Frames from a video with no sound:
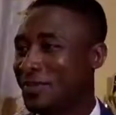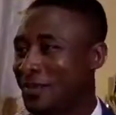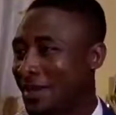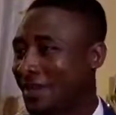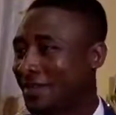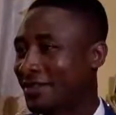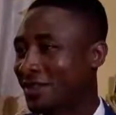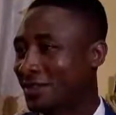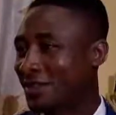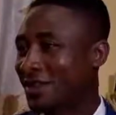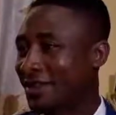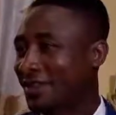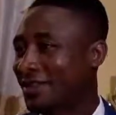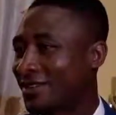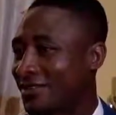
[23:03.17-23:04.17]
met your